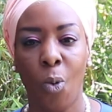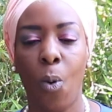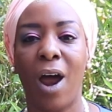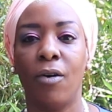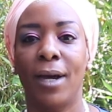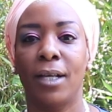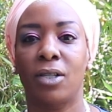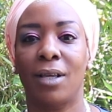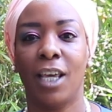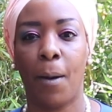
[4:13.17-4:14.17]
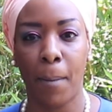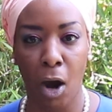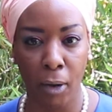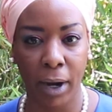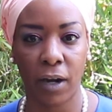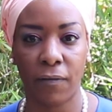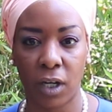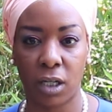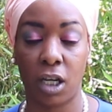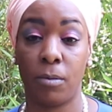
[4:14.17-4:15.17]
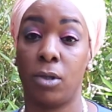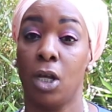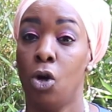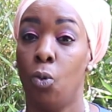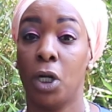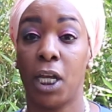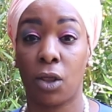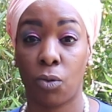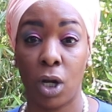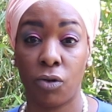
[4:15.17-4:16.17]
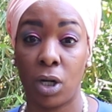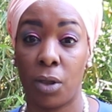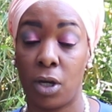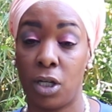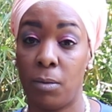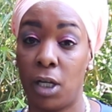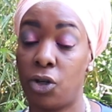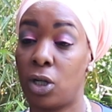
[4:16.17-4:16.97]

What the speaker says: whereas the American victims would get $330 million.